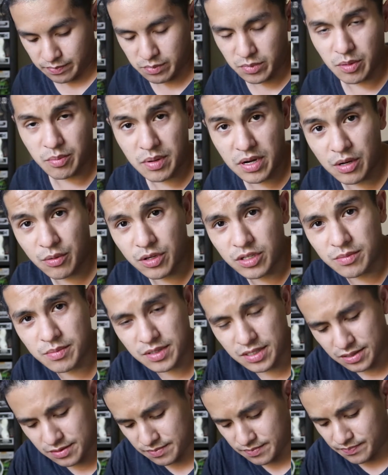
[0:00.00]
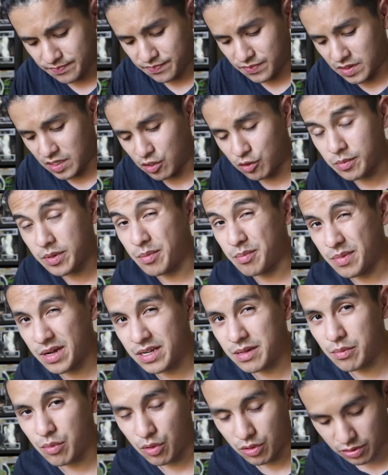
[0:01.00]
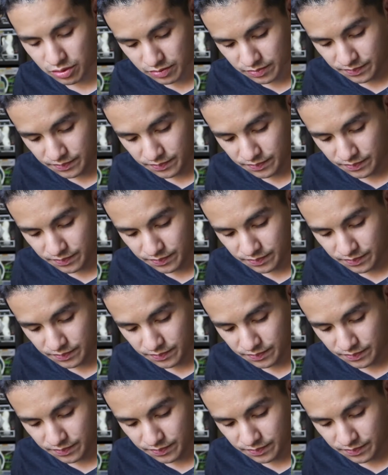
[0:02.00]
but bear with me, there will be many more.